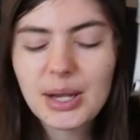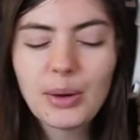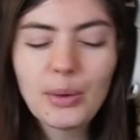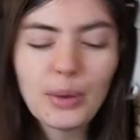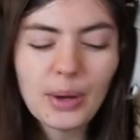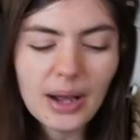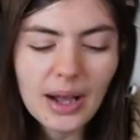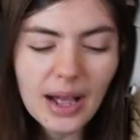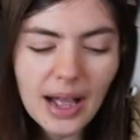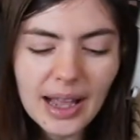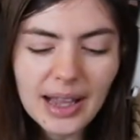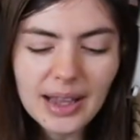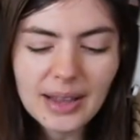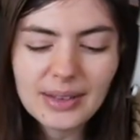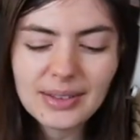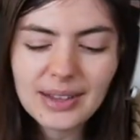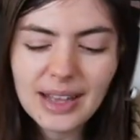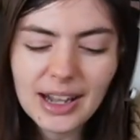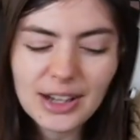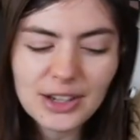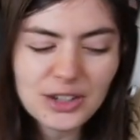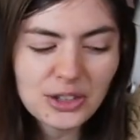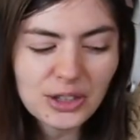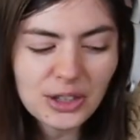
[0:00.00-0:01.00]
what I
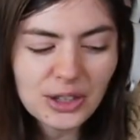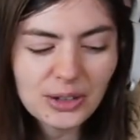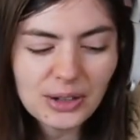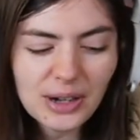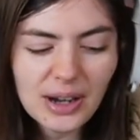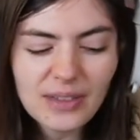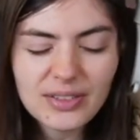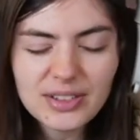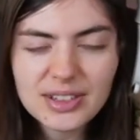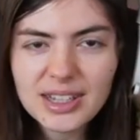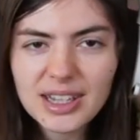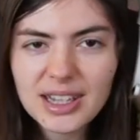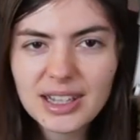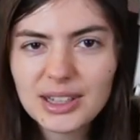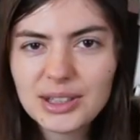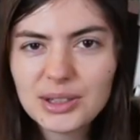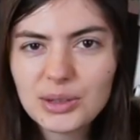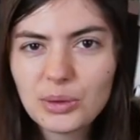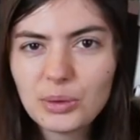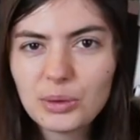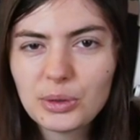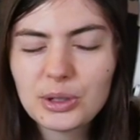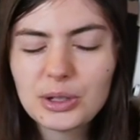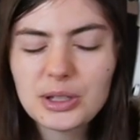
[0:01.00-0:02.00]
naturally gravitated
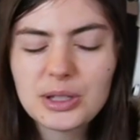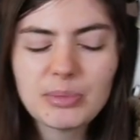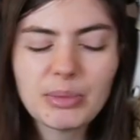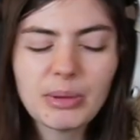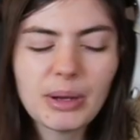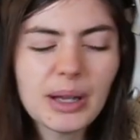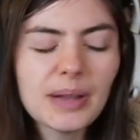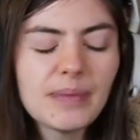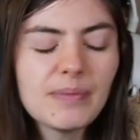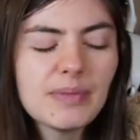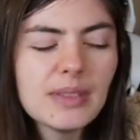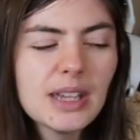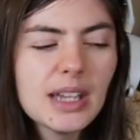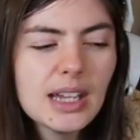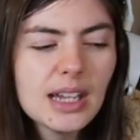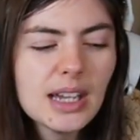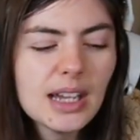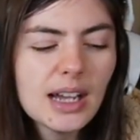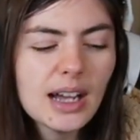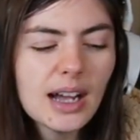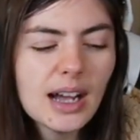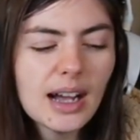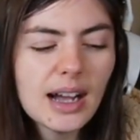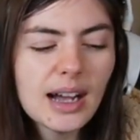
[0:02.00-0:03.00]
towards. But
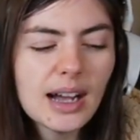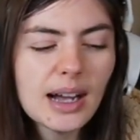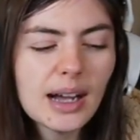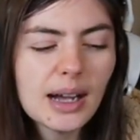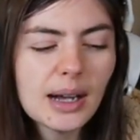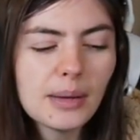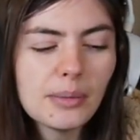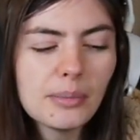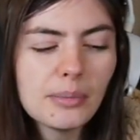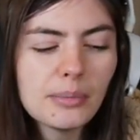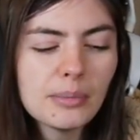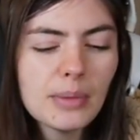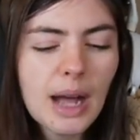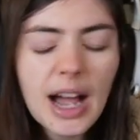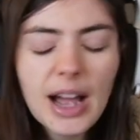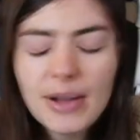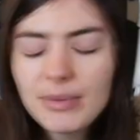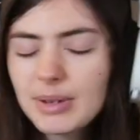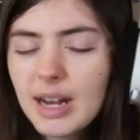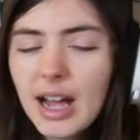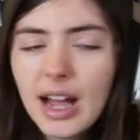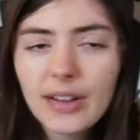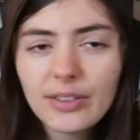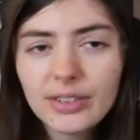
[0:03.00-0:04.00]
um, I've
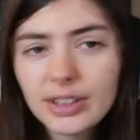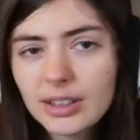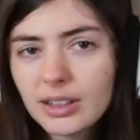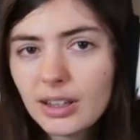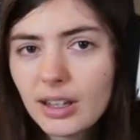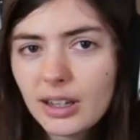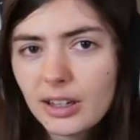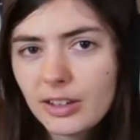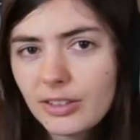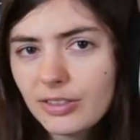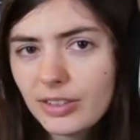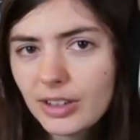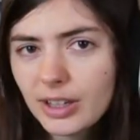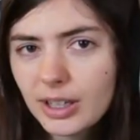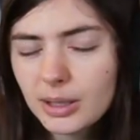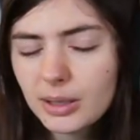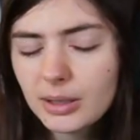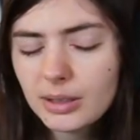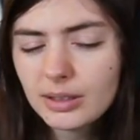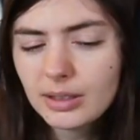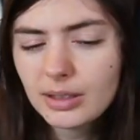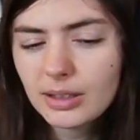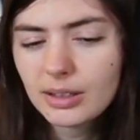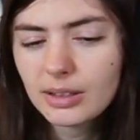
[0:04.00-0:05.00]
been having a lot of
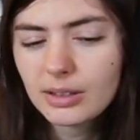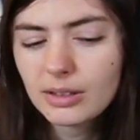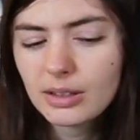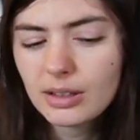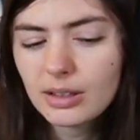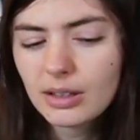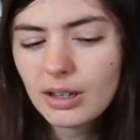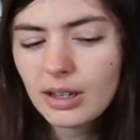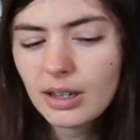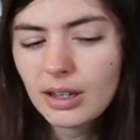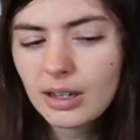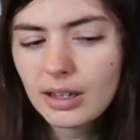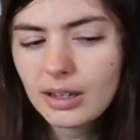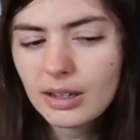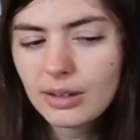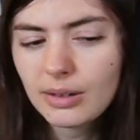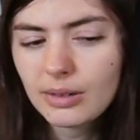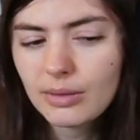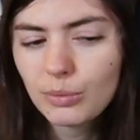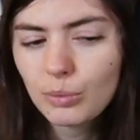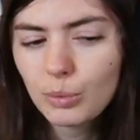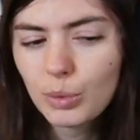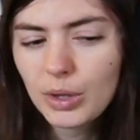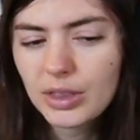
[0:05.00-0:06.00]
fun
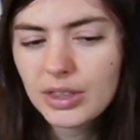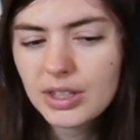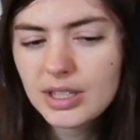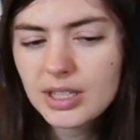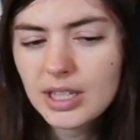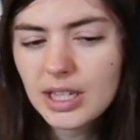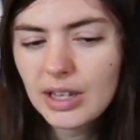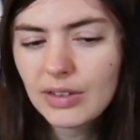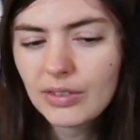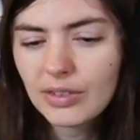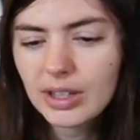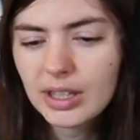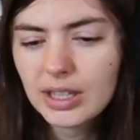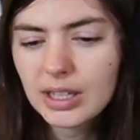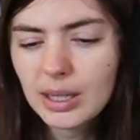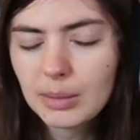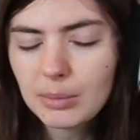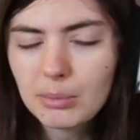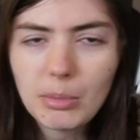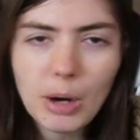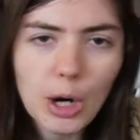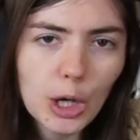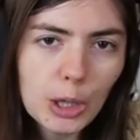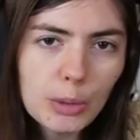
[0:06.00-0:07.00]
uh, with Steven
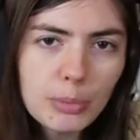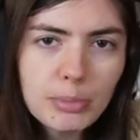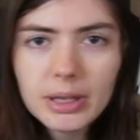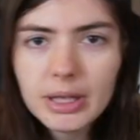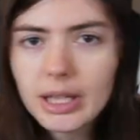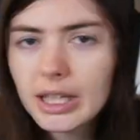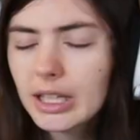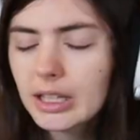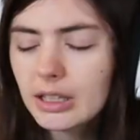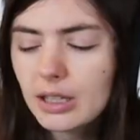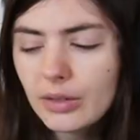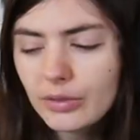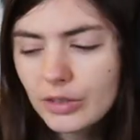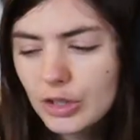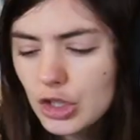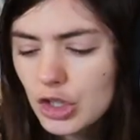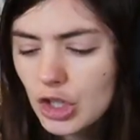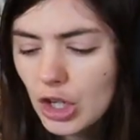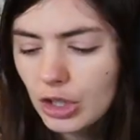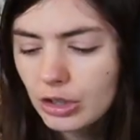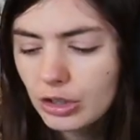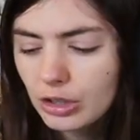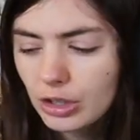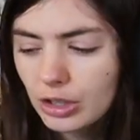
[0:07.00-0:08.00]
and Mark playing off each
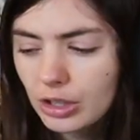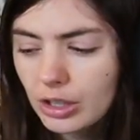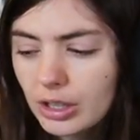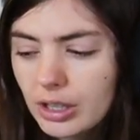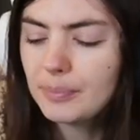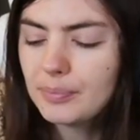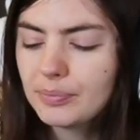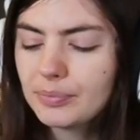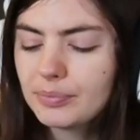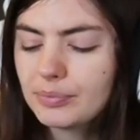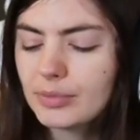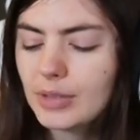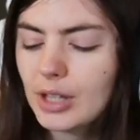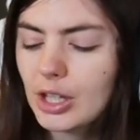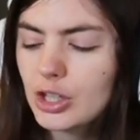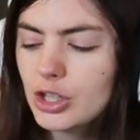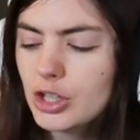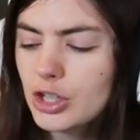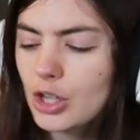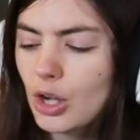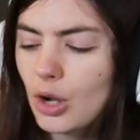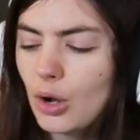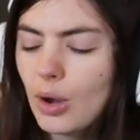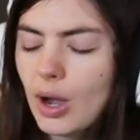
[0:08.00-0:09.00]
other.
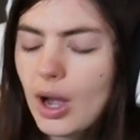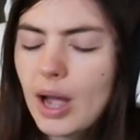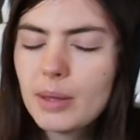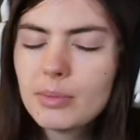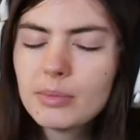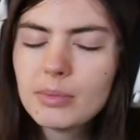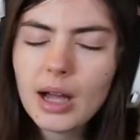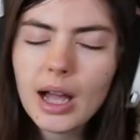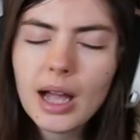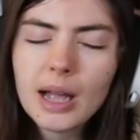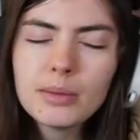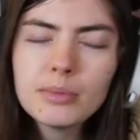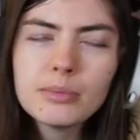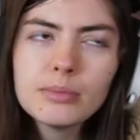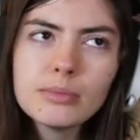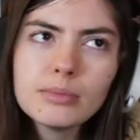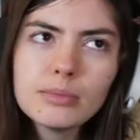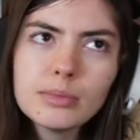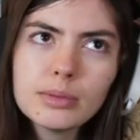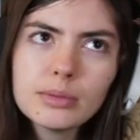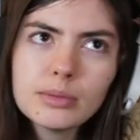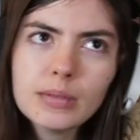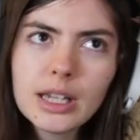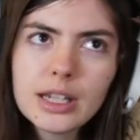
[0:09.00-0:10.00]
So I'm
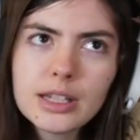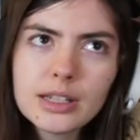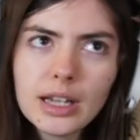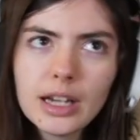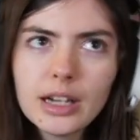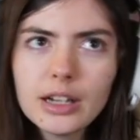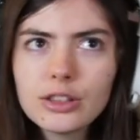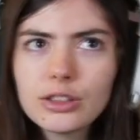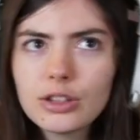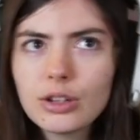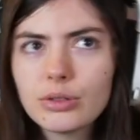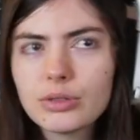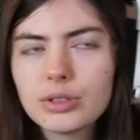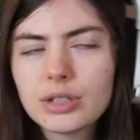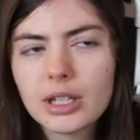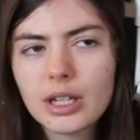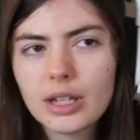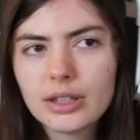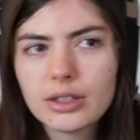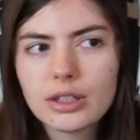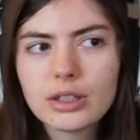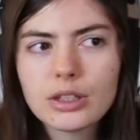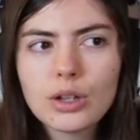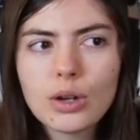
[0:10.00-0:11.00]
I'm excited though to
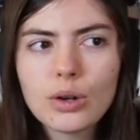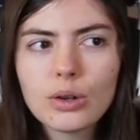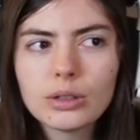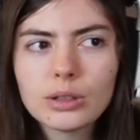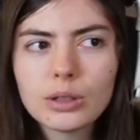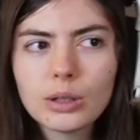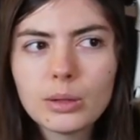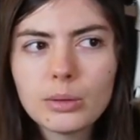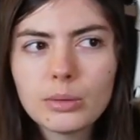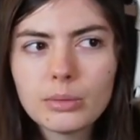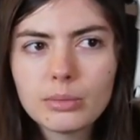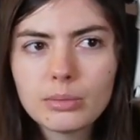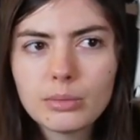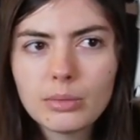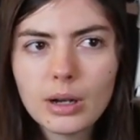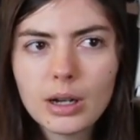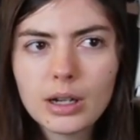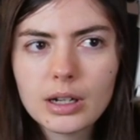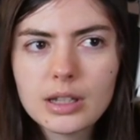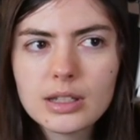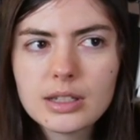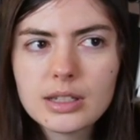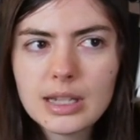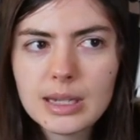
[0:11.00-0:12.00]
get to know a little
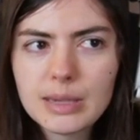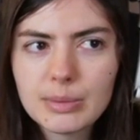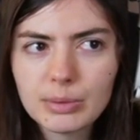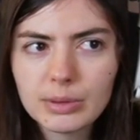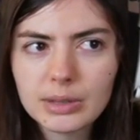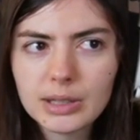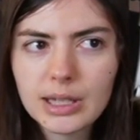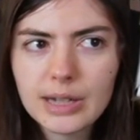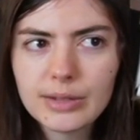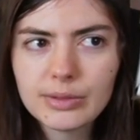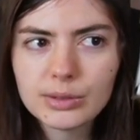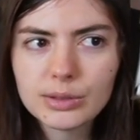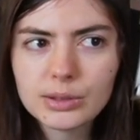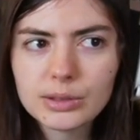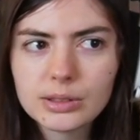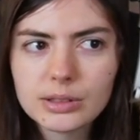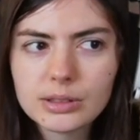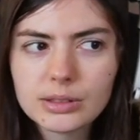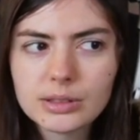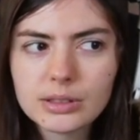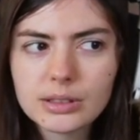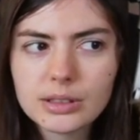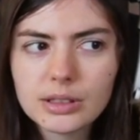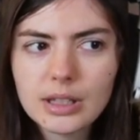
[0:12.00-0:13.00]
on a deeper
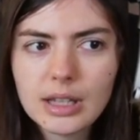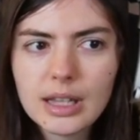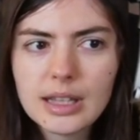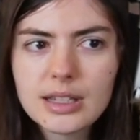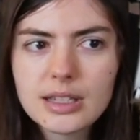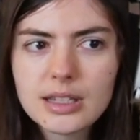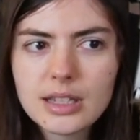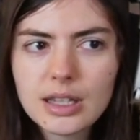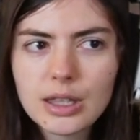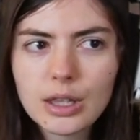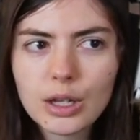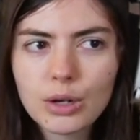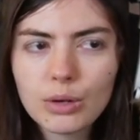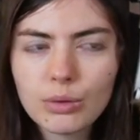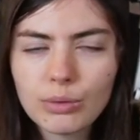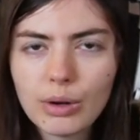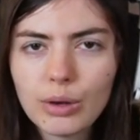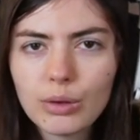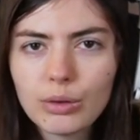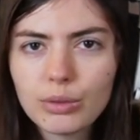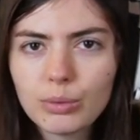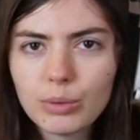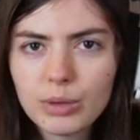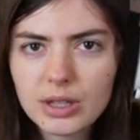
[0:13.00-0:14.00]
level and see the
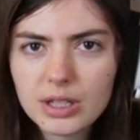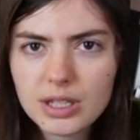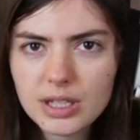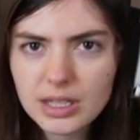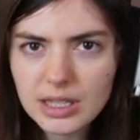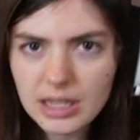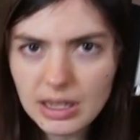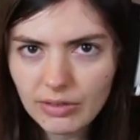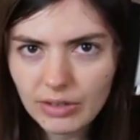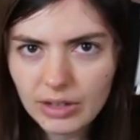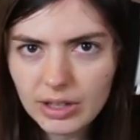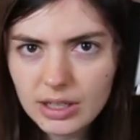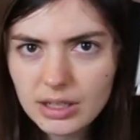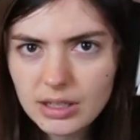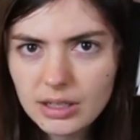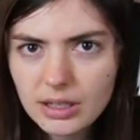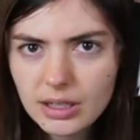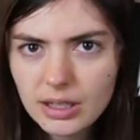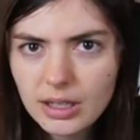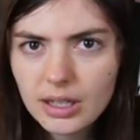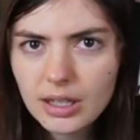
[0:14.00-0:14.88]
growth with Steven,